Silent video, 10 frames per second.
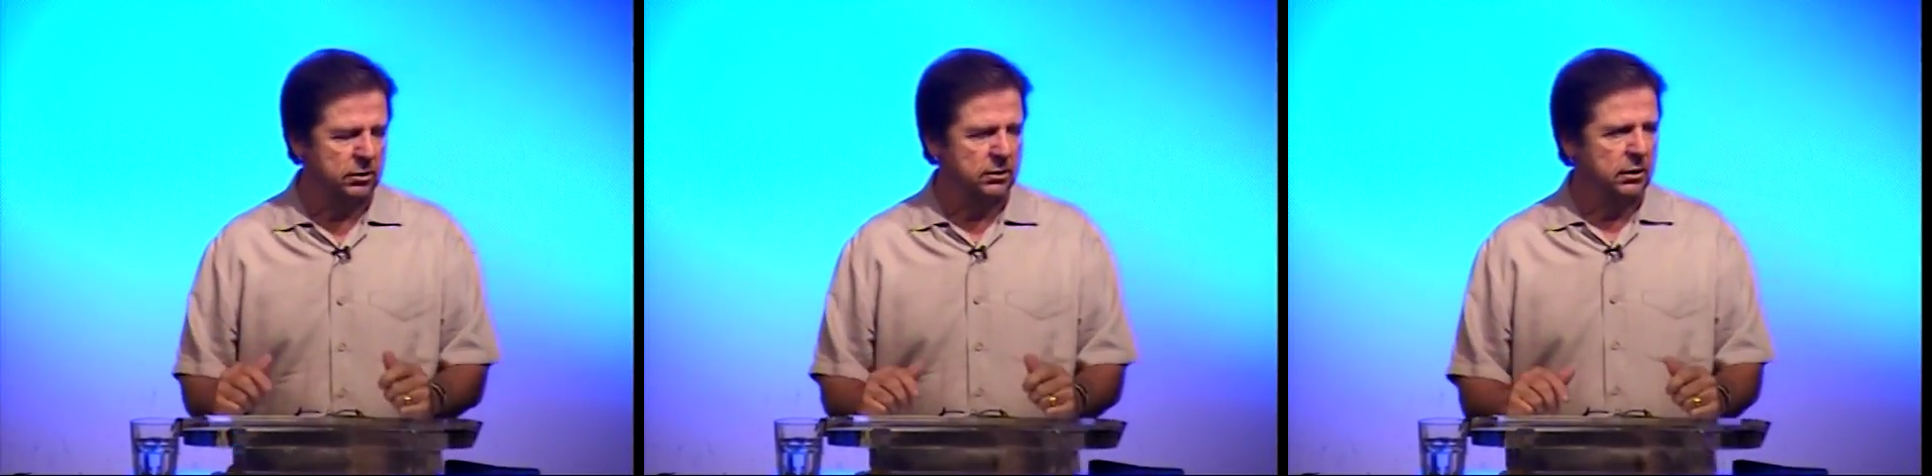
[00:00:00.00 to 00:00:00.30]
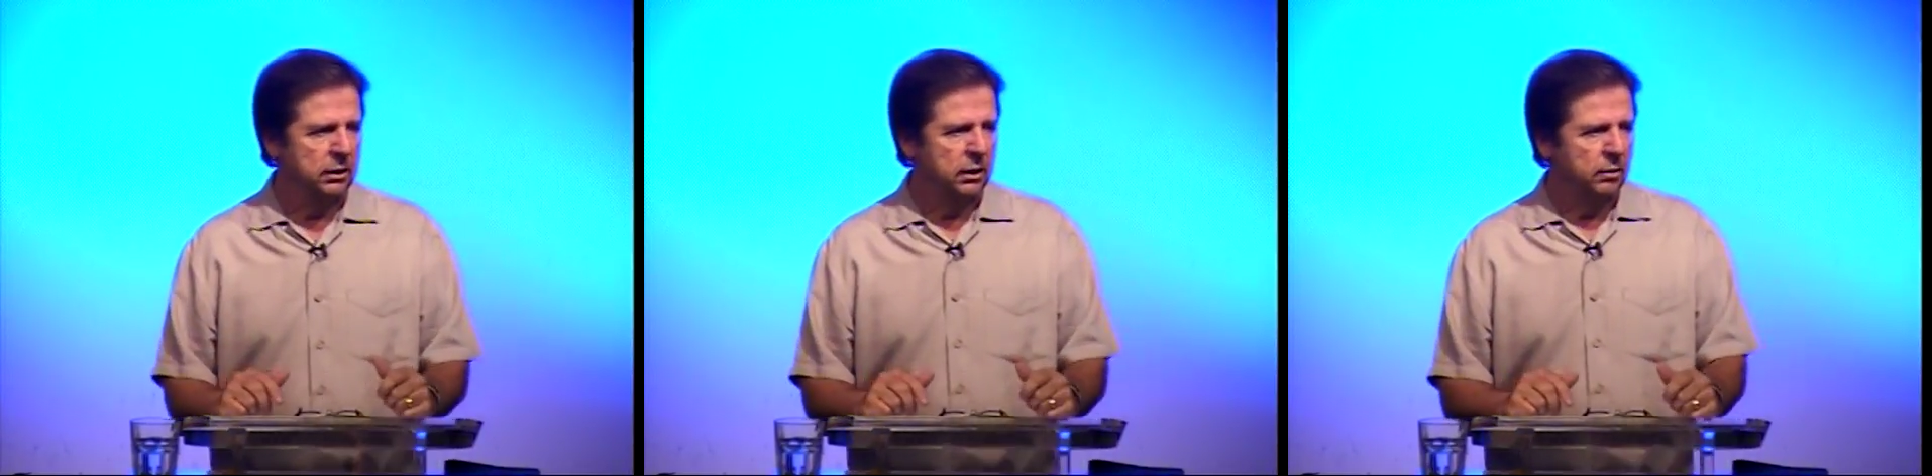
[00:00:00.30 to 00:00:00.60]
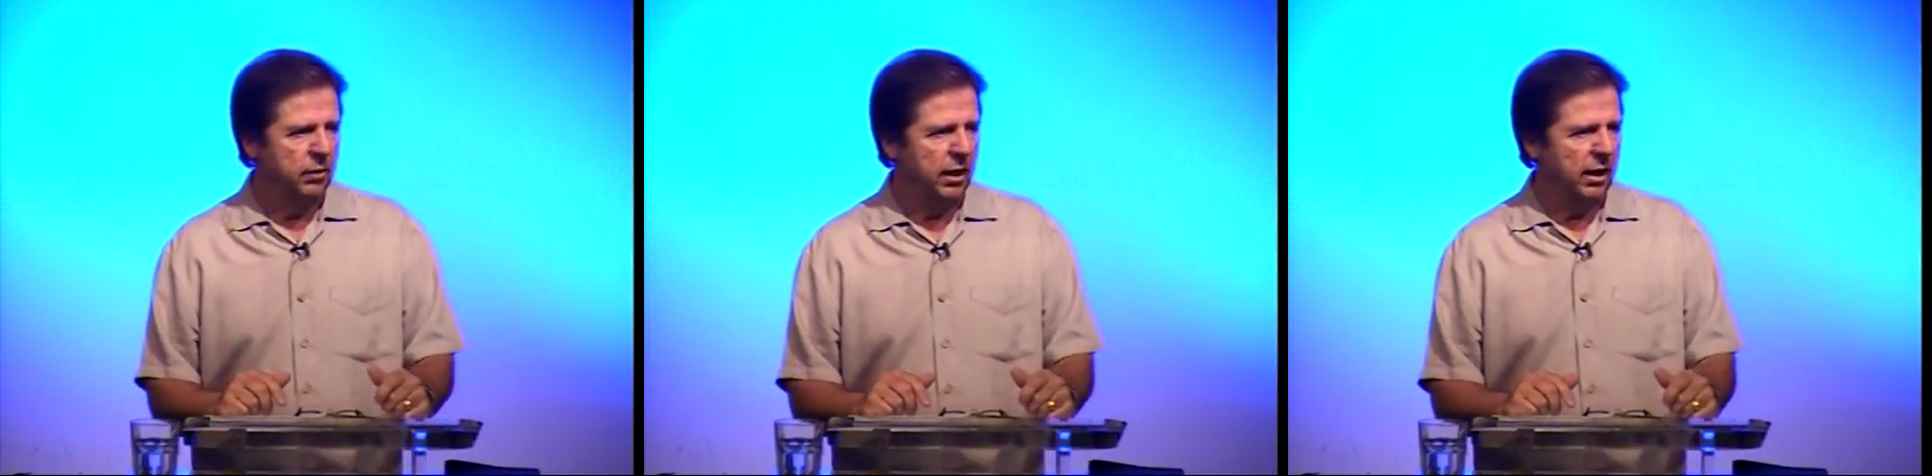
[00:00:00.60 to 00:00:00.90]
And,
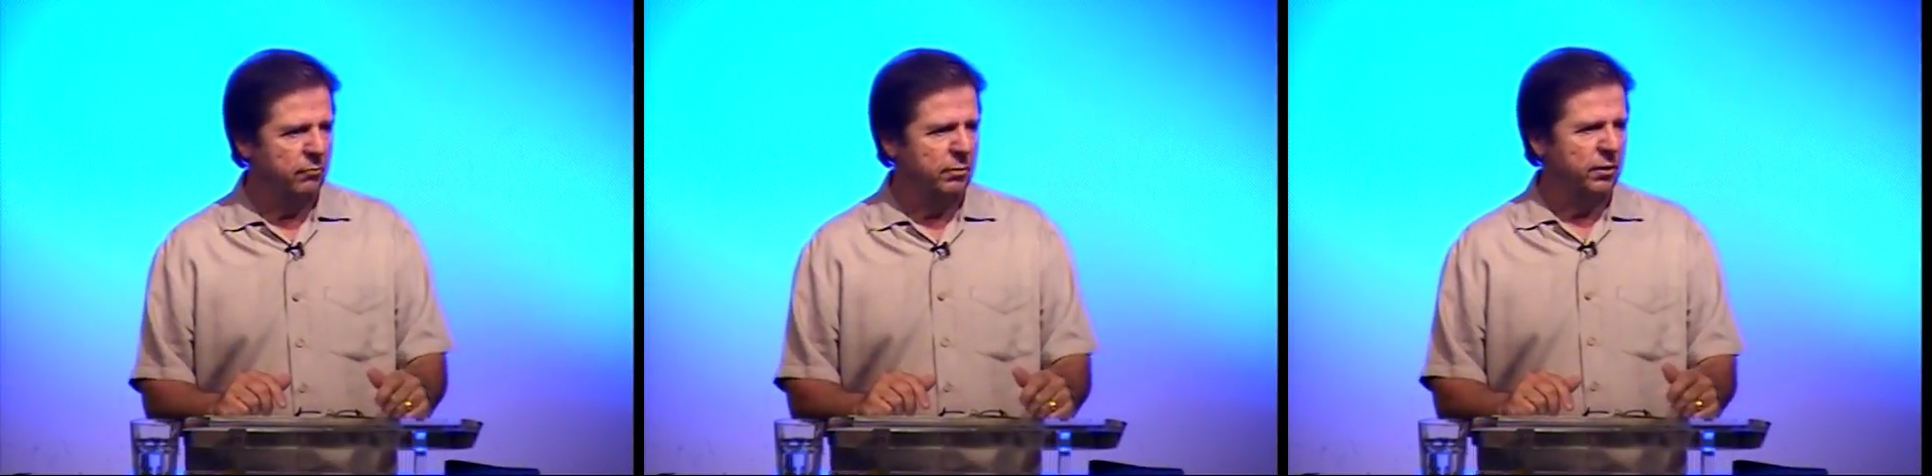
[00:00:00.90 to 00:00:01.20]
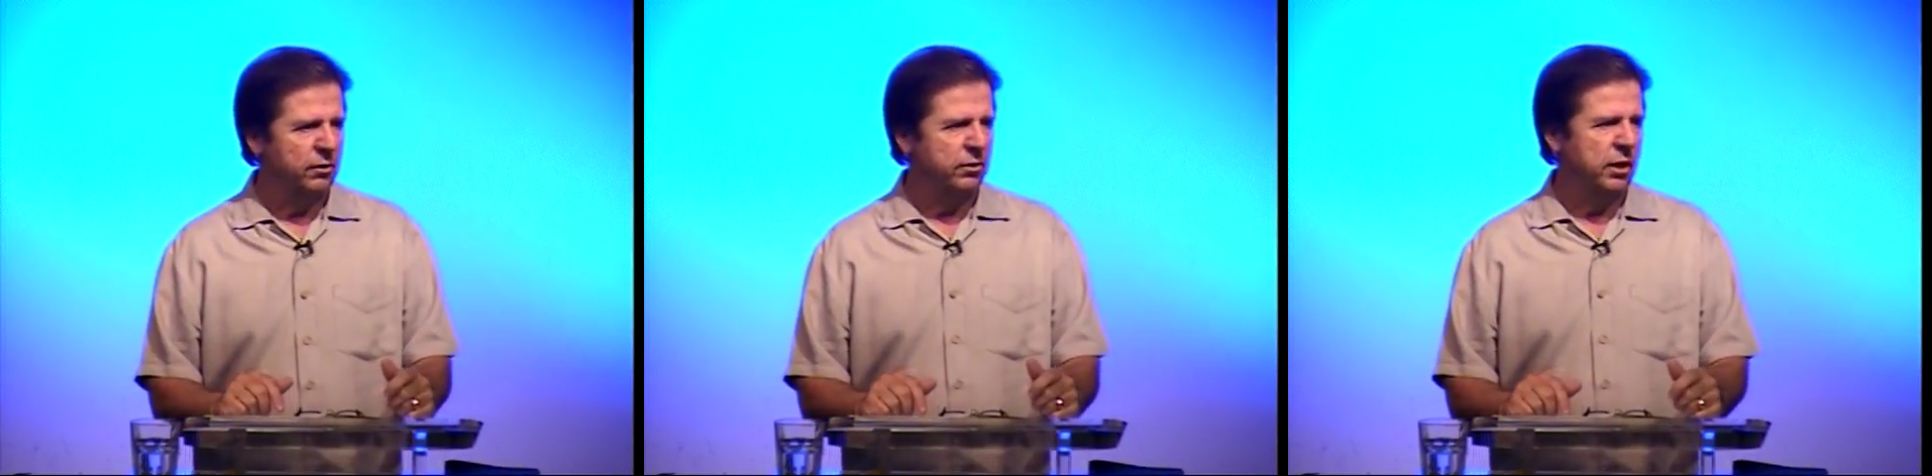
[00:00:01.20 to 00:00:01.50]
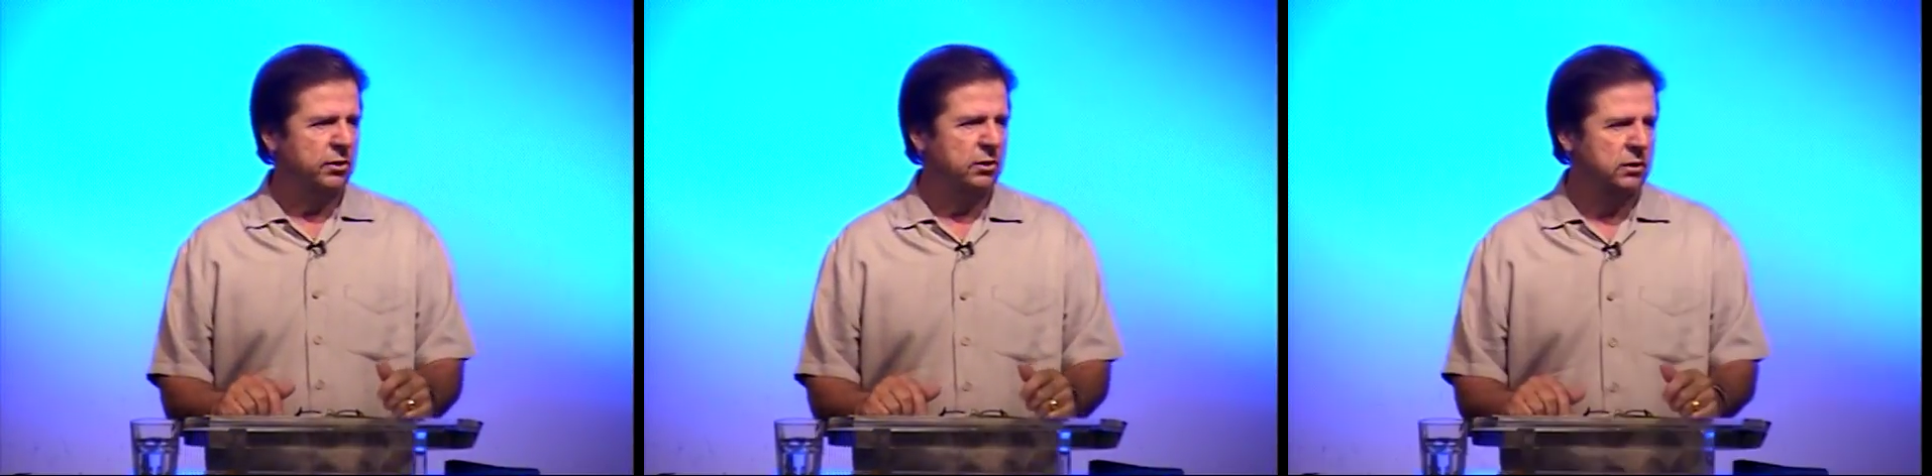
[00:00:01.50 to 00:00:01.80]
but I, I remember the
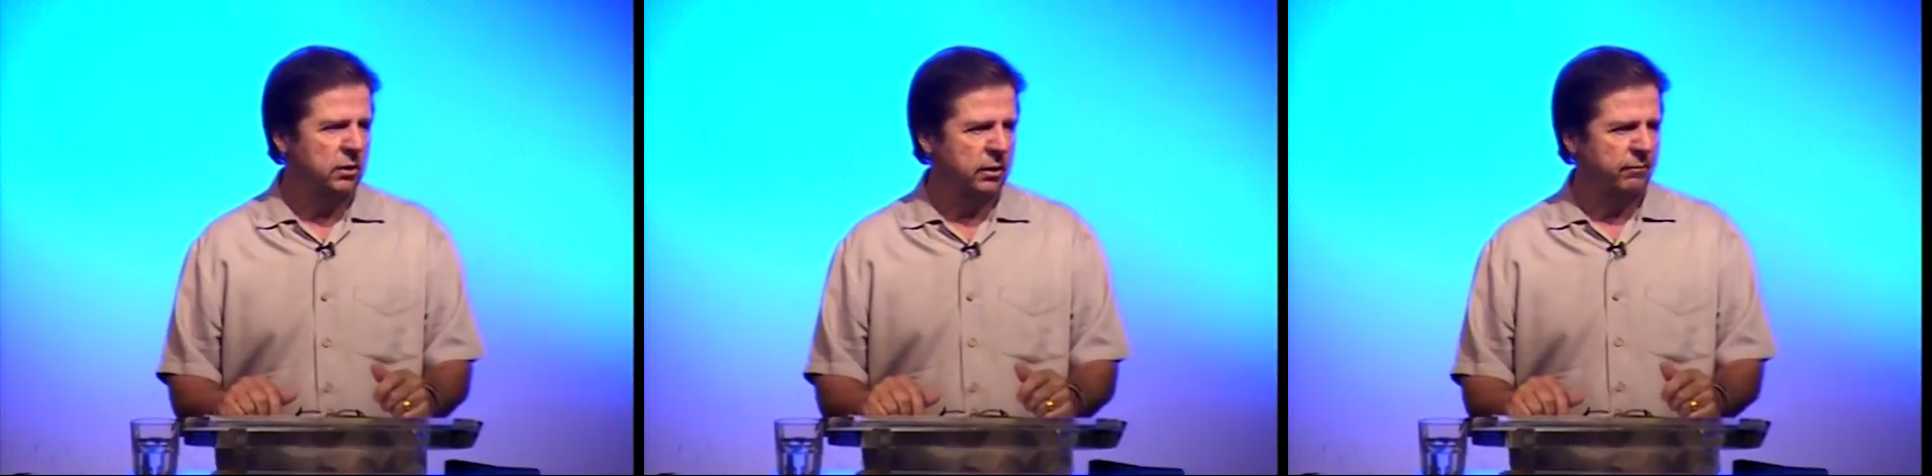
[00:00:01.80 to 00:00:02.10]
introduction to the,